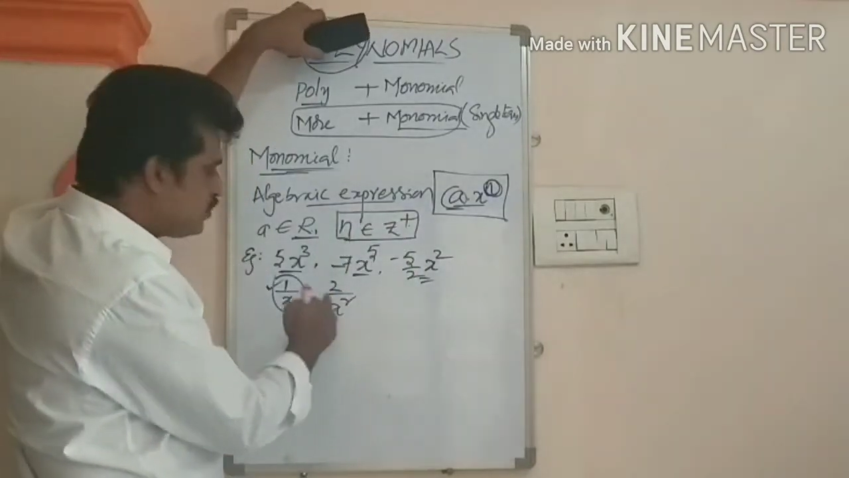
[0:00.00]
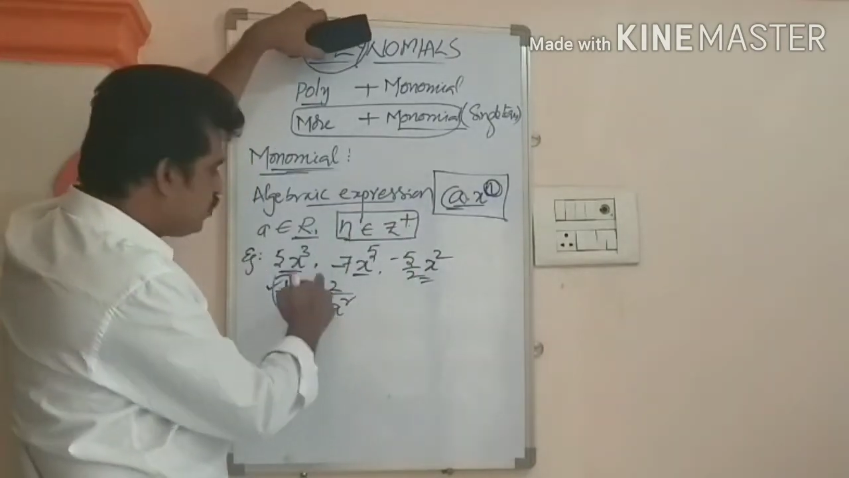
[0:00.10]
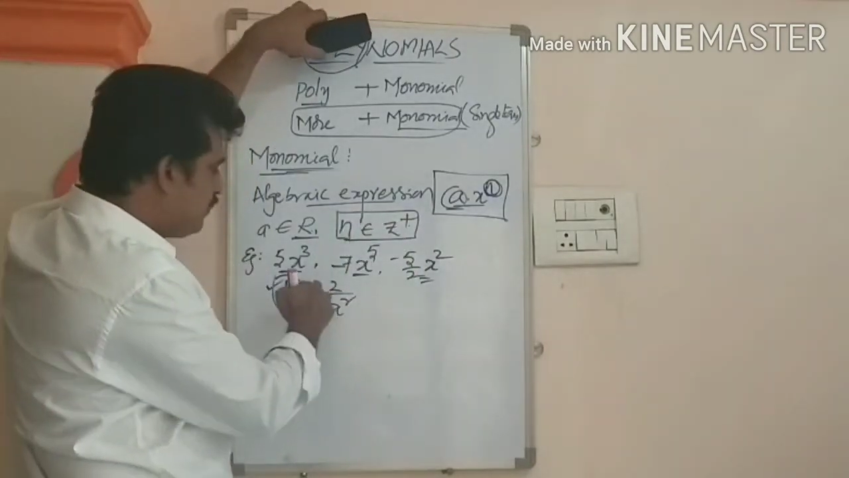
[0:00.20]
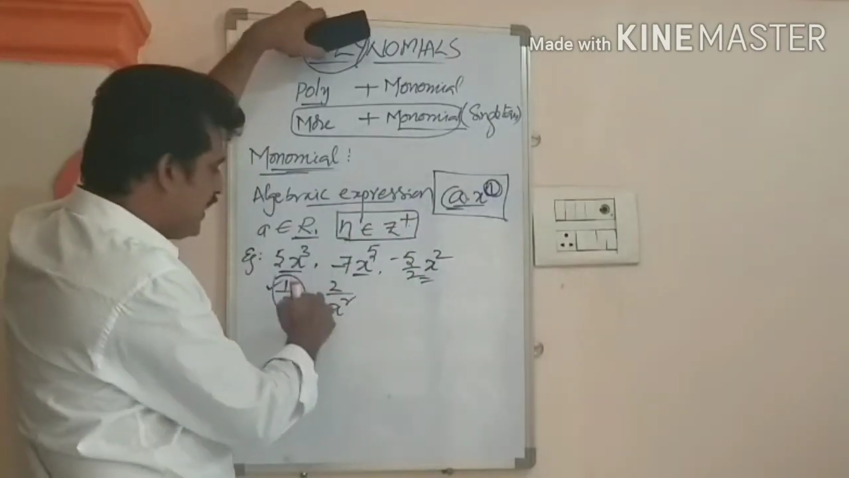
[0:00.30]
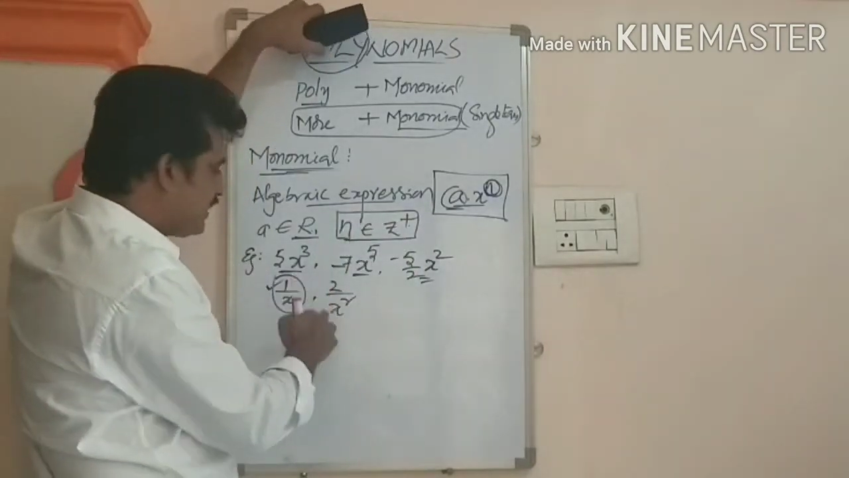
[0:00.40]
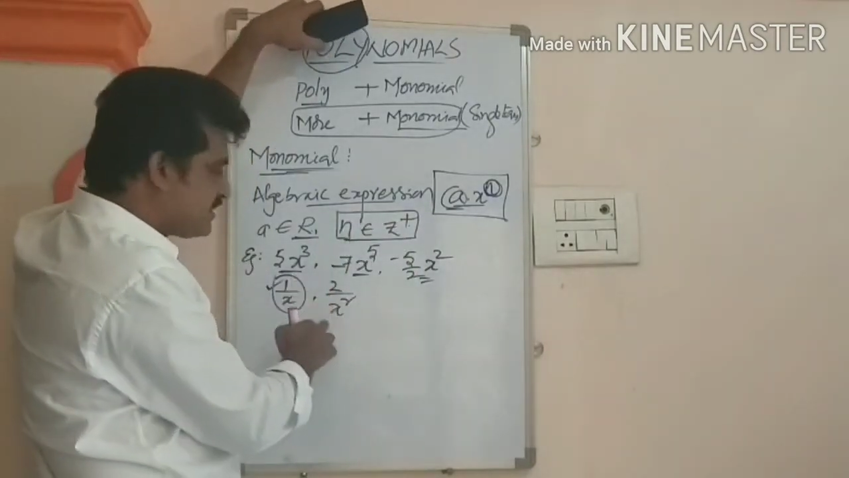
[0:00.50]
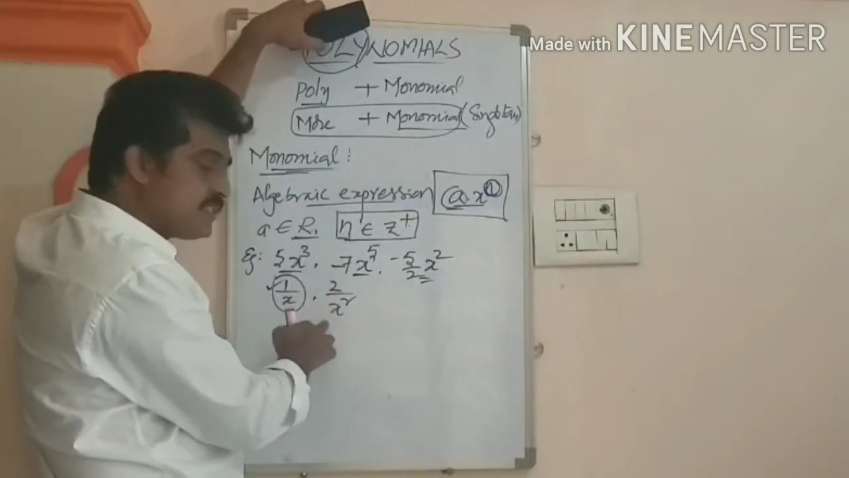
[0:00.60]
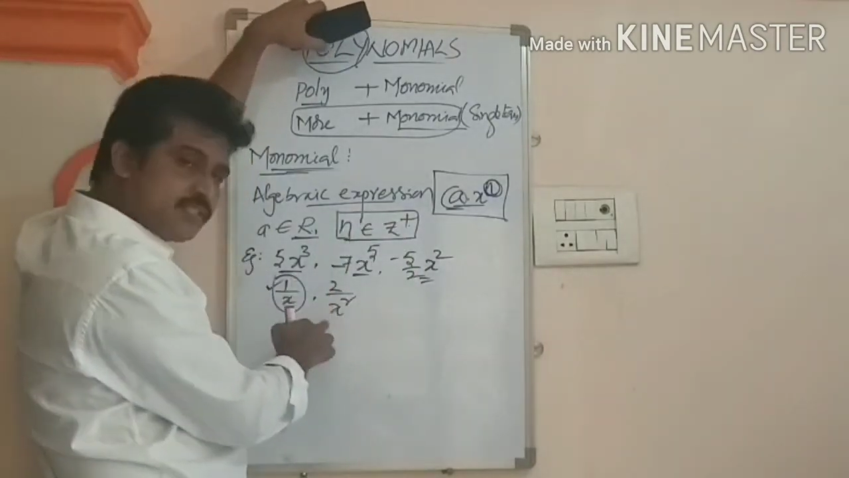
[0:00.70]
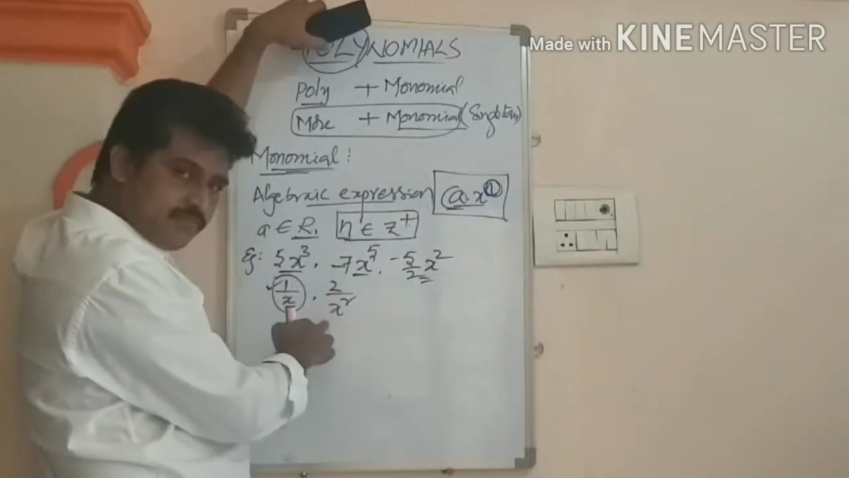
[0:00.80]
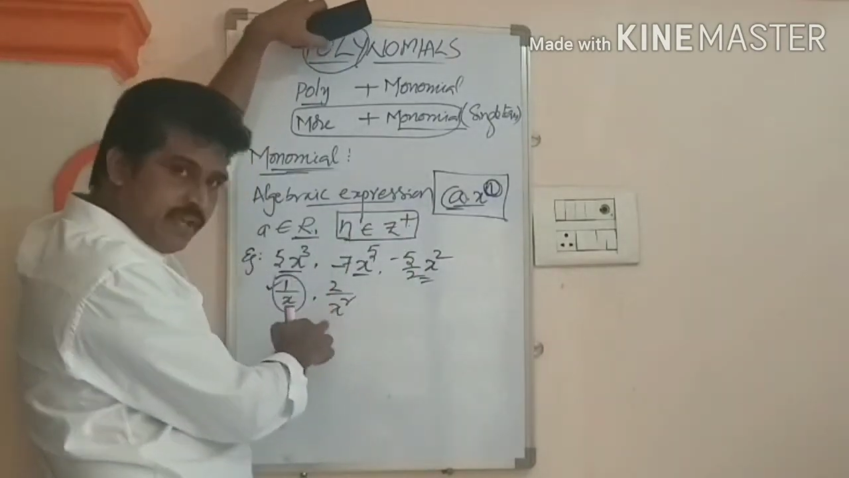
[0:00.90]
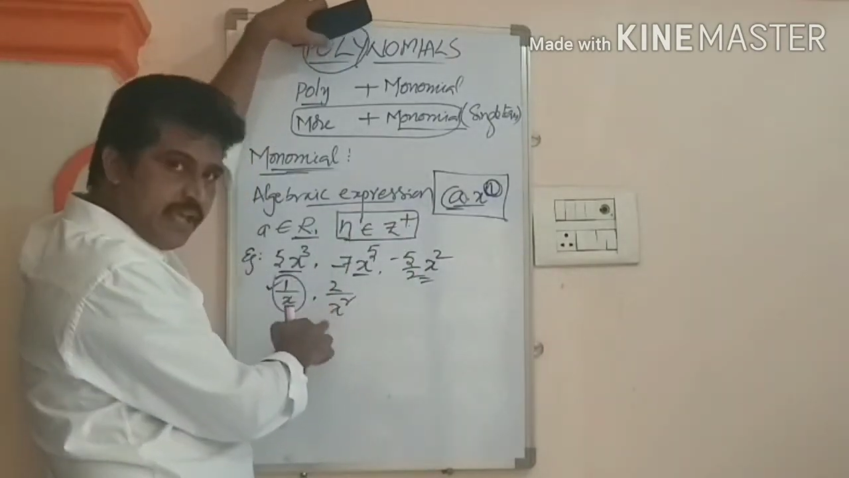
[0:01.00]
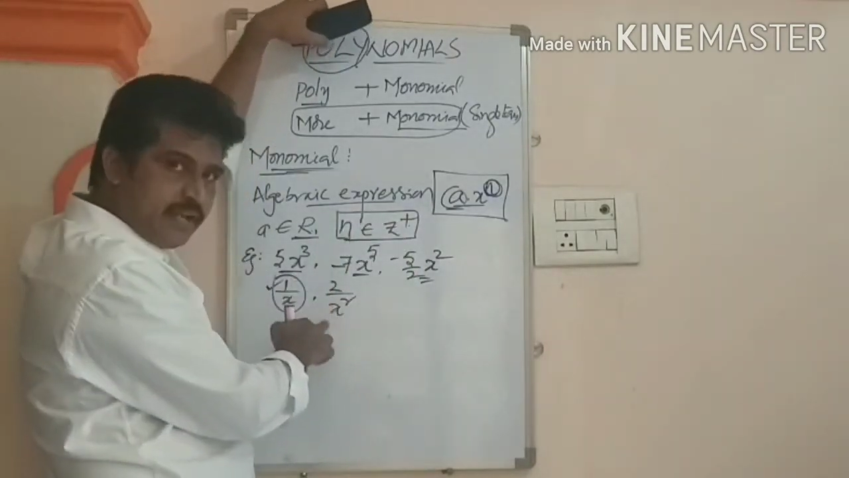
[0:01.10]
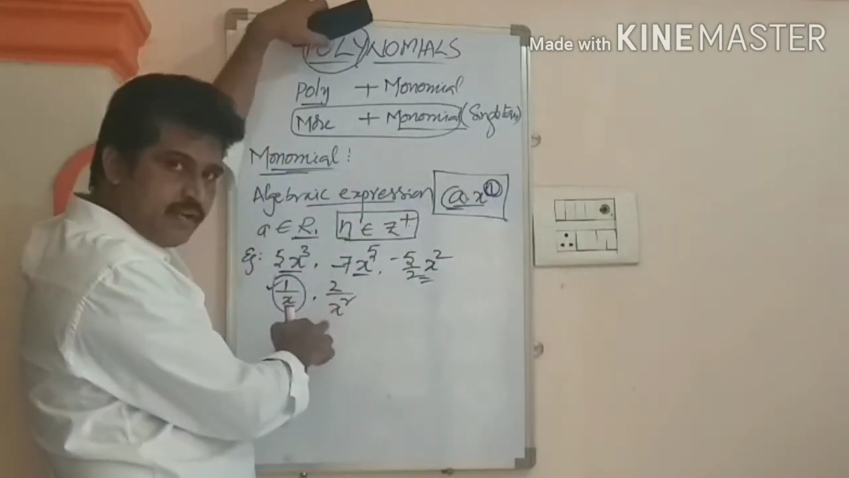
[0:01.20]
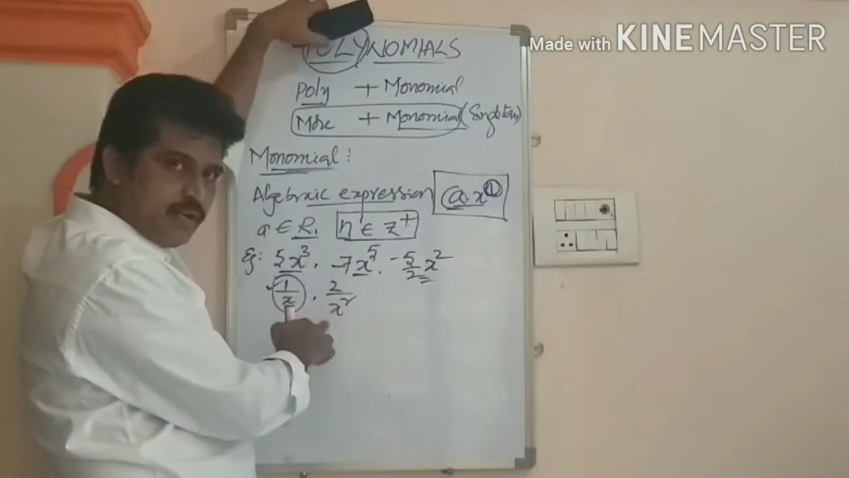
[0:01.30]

2 by x square,